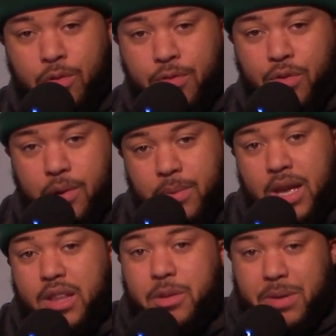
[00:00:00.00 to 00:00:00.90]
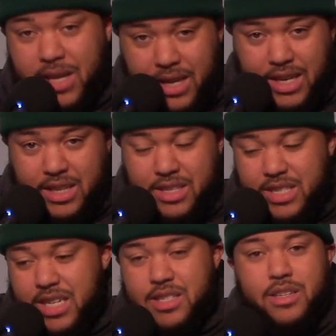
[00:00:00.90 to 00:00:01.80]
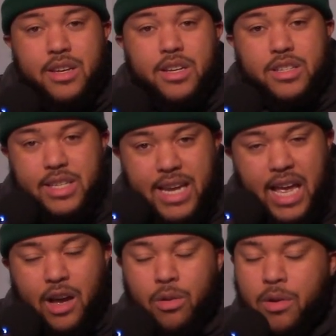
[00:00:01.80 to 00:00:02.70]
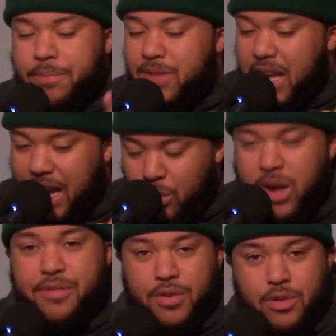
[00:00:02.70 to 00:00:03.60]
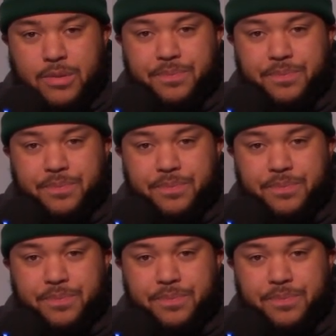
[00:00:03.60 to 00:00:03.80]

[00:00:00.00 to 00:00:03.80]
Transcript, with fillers: from the beginning of the season to now. However,